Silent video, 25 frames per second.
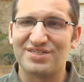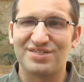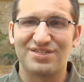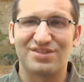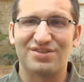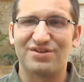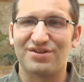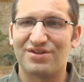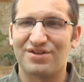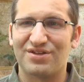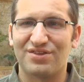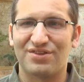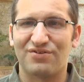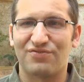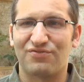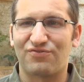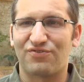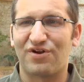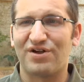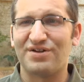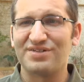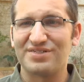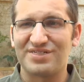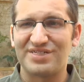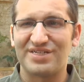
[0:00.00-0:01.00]
is the, the
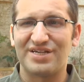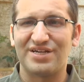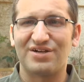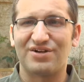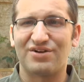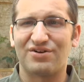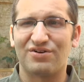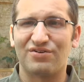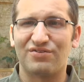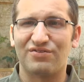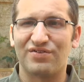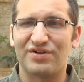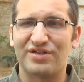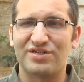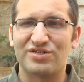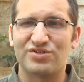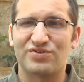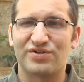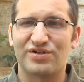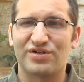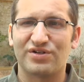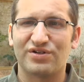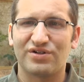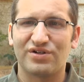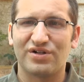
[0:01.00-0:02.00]
frontier of
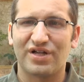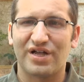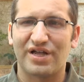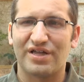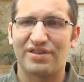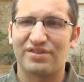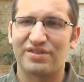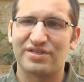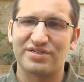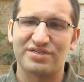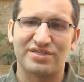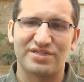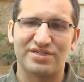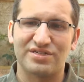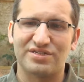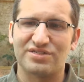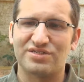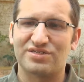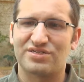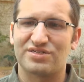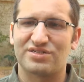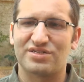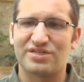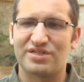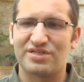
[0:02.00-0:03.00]
Israel, and this
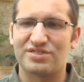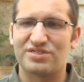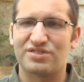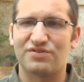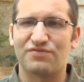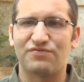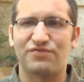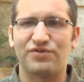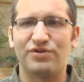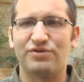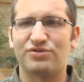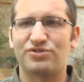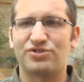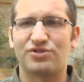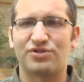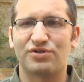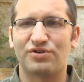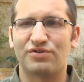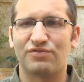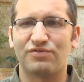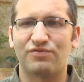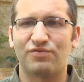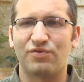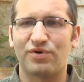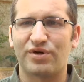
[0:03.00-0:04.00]
is, is the
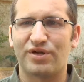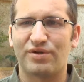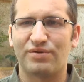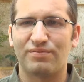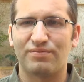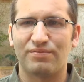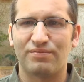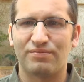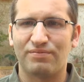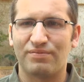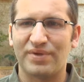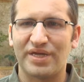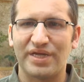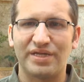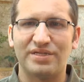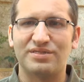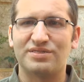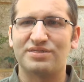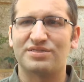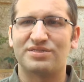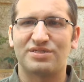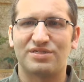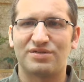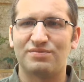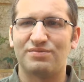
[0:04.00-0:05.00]
future of what it
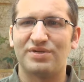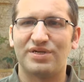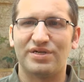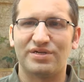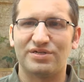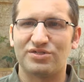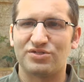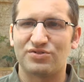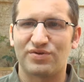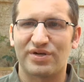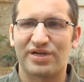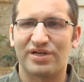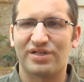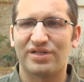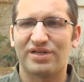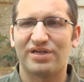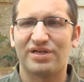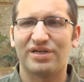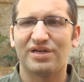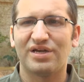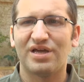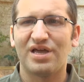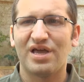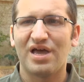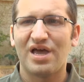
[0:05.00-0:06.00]
means to be
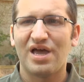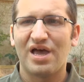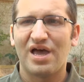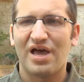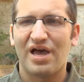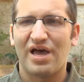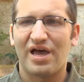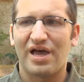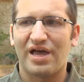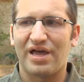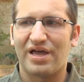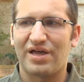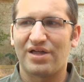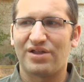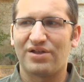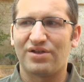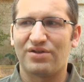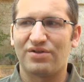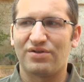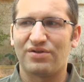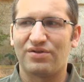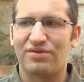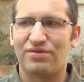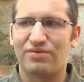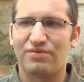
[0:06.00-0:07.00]
Israeli,
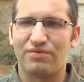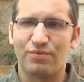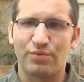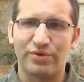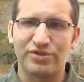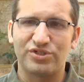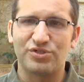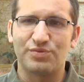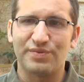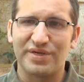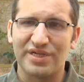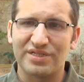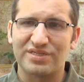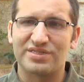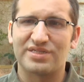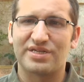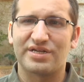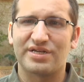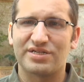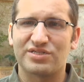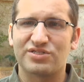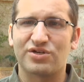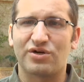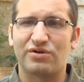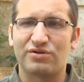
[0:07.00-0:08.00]
and which means that
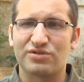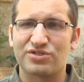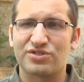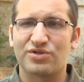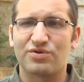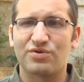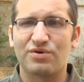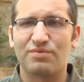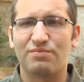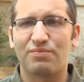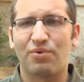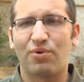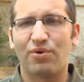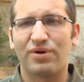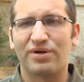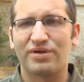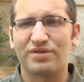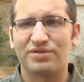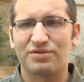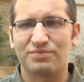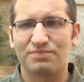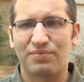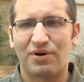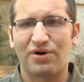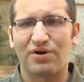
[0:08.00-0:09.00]
it's also an
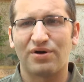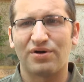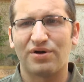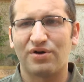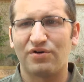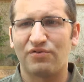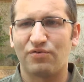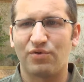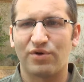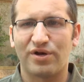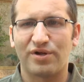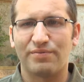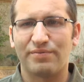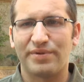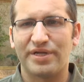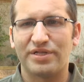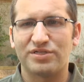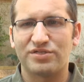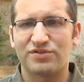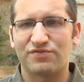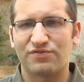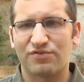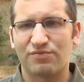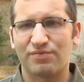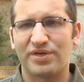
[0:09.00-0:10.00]
important part of what it
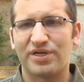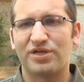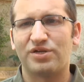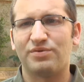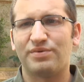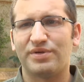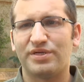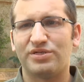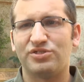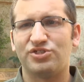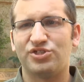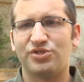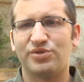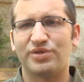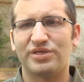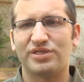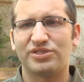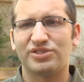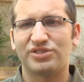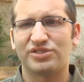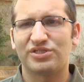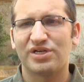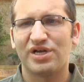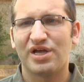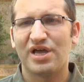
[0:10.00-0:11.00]
means for me to be
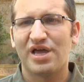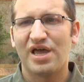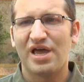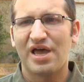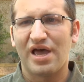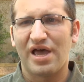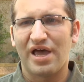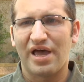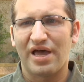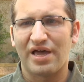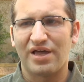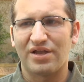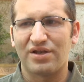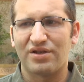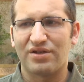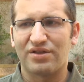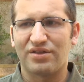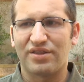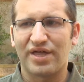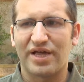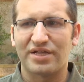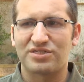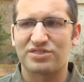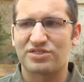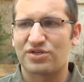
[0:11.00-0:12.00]
Jewish and
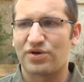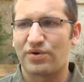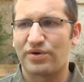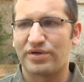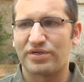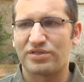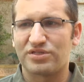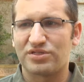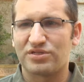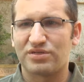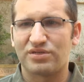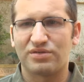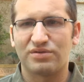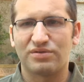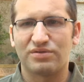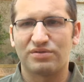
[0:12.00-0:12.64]
that's going to